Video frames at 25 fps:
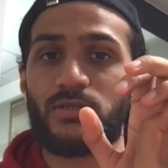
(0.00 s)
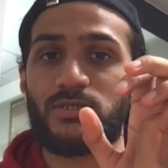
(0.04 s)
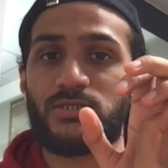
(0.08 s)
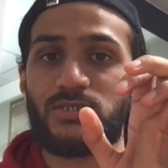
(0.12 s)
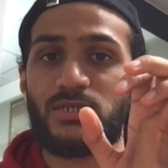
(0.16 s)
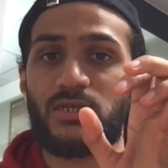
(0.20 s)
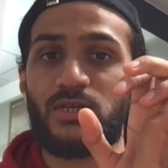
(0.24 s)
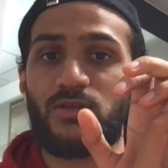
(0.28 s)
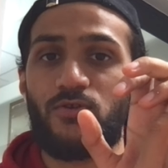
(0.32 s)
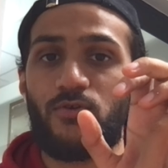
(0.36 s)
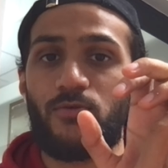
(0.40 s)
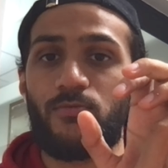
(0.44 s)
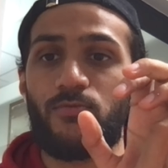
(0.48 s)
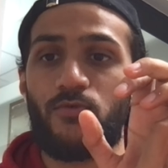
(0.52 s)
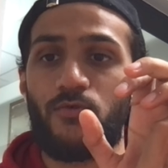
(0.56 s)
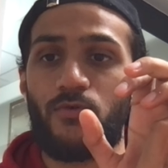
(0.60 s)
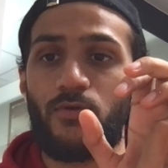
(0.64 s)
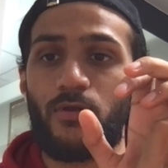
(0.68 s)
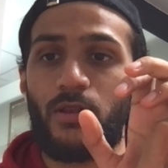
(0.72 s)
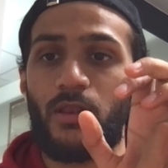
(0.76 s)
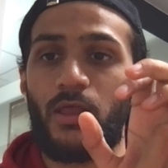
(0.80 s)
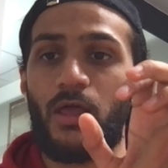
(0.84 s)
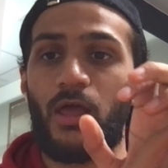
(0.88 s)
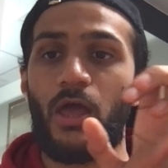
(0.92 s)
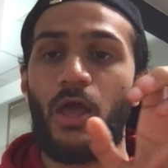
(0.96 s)
intramural.
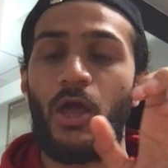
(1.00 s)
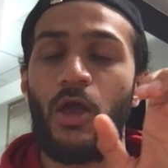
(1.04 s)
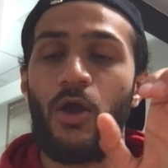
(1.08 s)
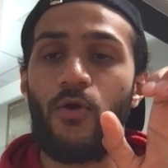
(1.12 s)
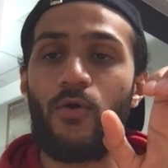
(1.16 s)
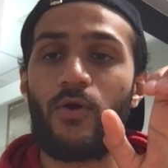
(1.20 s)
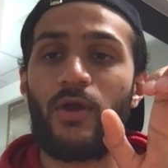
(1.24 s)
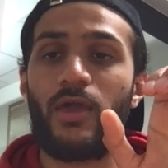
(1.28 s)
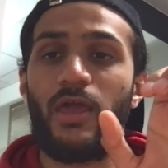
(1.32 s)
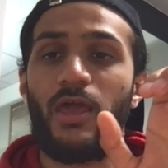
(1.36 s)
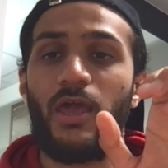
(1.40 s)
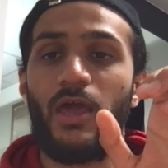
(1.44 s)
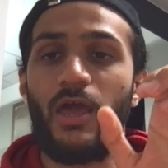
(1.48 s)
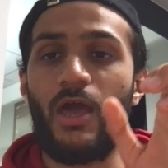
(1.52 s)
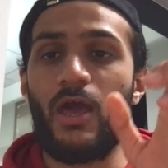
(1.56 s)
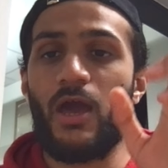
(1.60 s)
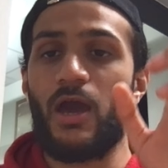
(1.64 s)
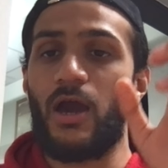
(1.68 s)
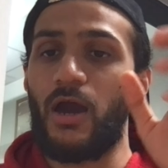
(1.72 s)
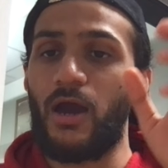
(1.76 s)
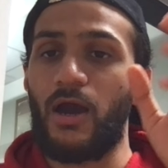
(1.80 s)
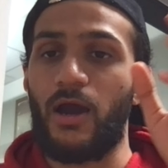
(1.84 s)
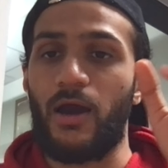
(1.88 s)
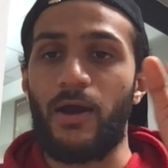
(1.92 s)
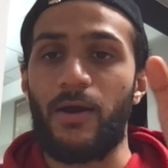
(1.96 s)
Okay,
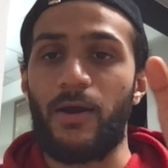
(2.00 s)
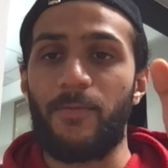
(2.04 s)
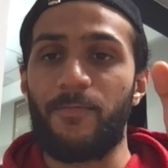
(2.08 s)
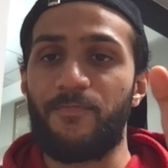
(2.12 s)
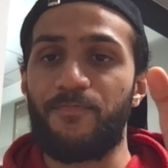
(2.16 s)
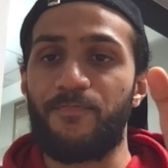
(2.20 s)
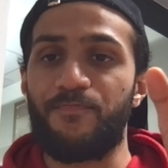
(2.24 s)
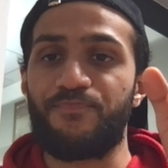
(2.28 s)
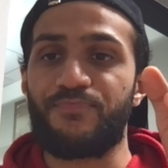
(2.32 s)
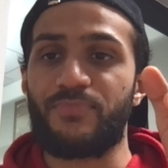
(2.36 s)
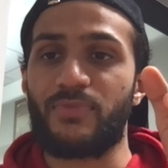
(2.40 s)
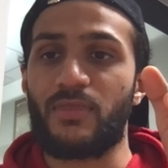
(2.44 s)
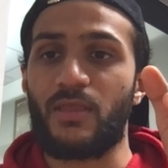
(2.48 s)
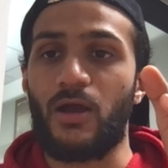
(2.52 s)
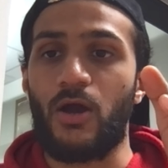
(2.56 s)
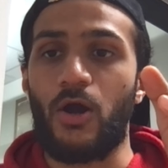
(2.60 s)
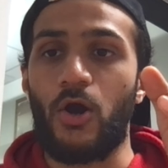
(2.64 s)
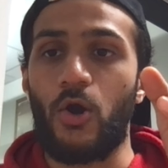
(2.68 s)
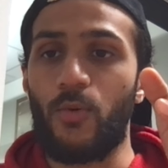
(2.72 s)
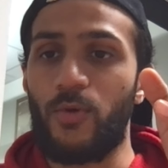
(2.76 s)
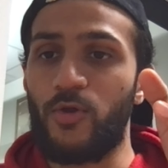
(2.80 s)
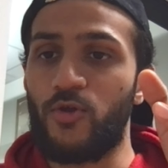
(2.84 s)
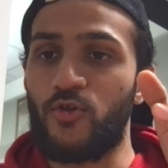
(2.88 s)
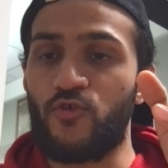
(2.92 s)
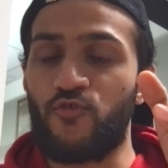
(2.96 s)
how
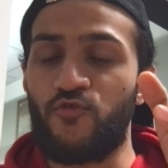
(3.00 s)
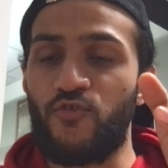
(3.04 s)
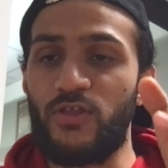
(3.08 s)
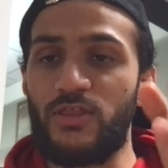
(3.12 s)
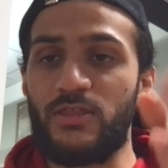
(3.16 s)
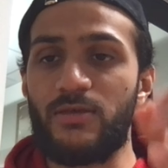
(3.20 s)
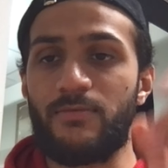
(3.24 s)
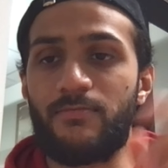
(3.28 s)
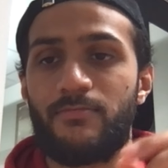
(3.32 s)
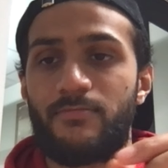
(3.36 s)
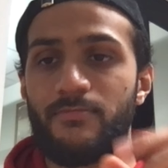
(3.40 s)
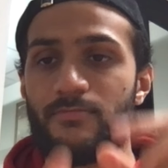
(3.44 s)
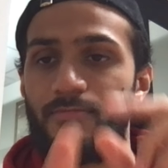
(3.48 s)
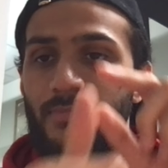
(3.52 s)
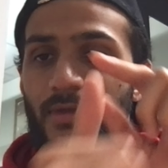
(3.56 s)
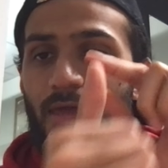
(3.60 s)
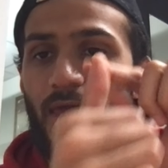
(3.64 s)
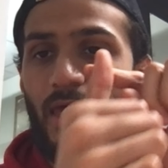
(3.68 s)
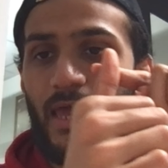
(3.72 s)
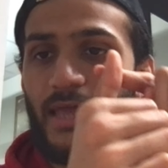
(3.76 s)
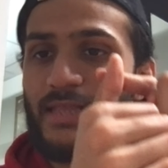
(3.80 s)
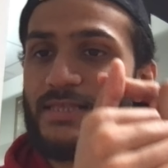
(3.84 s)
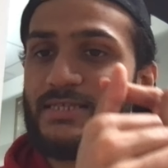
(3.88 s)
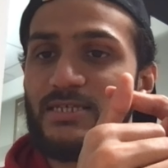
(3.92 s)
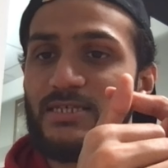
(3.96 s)
are you going to treat them?
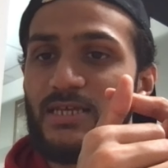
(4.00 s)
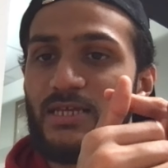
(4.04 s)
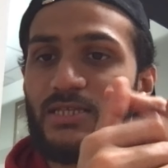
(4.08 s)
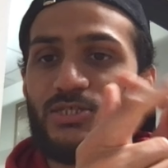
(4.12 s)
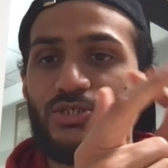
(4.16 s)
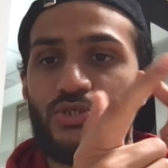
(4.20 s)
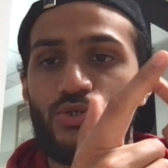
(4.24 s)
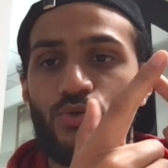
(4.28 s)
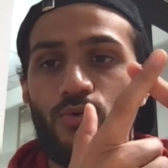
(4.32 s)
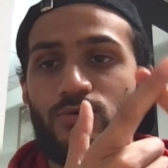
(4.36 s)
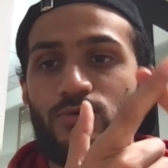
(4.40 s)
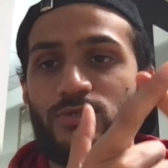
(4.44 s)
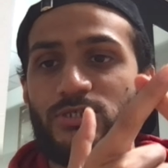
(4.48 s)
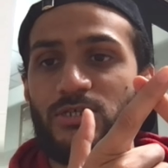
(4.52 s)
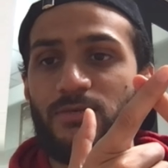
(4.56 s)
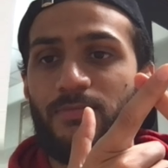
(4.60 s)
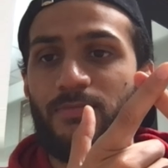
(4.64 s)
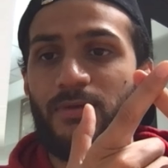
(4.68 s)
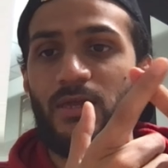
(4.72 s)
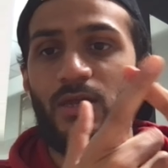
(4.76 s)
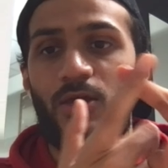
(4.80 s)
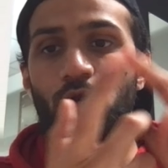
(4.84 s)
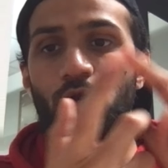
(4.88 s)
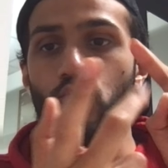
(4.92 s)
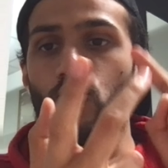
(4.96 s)
NSAIDs,
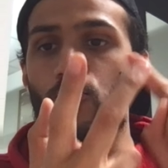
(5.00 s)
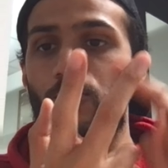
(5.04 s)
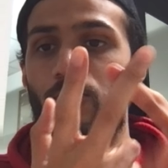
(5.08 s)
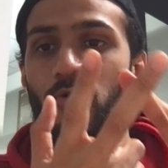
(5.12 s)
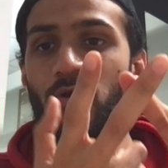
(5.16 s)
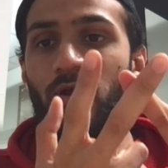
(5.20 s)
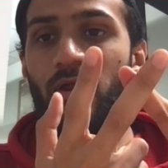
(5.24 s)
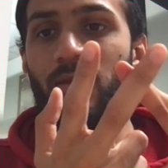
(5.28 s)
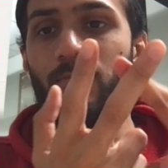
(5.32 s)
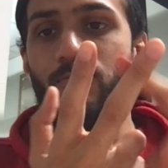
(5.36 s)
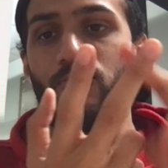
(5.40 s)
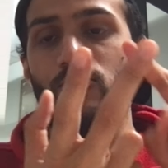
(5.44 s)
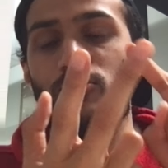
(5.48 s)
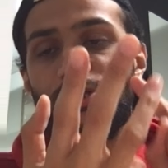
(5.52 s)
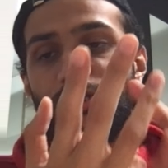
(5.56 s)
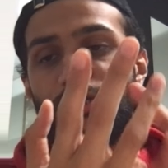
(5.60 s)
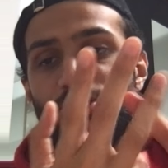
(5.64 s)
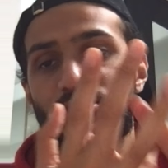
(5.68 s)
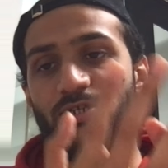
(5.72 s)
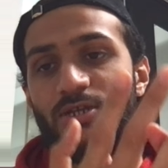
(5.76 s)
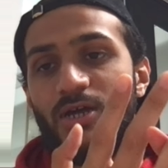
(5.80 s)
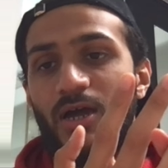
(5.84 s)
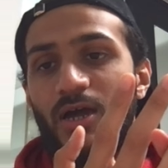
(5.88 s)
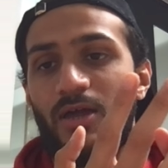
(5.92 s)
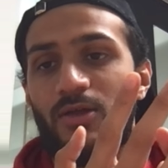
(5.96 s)
OCP, leuprolide,
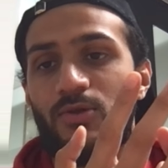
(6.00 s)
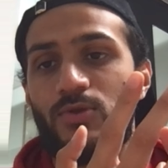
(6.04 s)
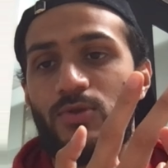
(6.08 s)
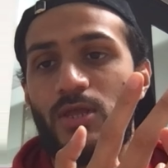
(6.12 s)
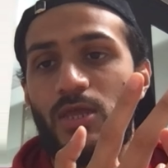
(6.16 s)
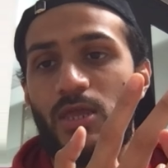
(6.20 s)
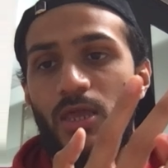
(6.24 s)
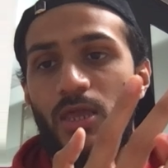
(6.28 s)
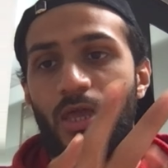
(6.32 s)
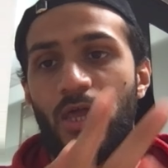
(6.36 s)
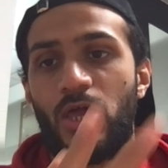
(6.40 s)
progesterone IUD.